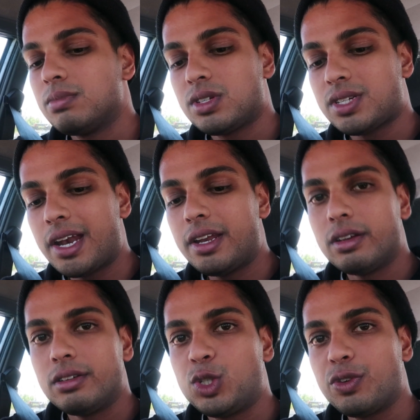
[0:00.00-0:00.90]
send
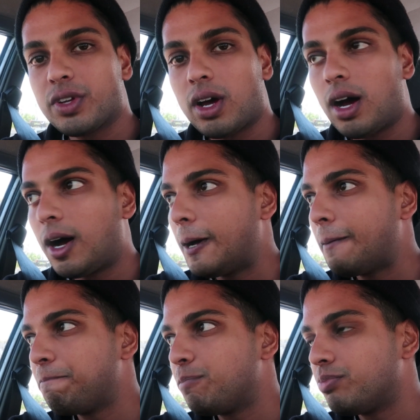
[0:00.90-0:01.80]
it drift car
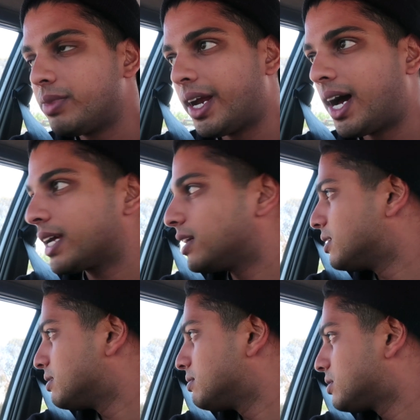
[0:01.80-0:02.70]
that I
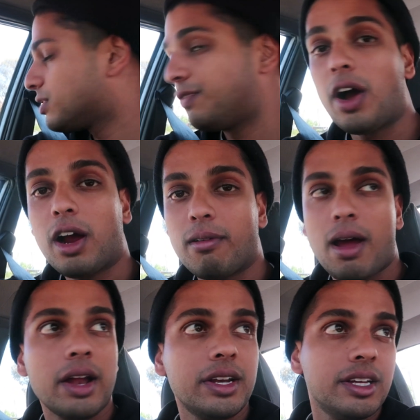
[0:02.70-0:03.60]
can just fuck
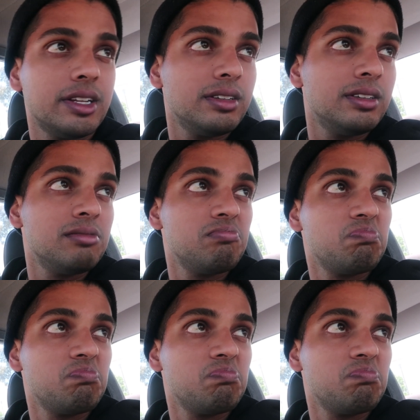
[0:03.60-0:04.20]
around in,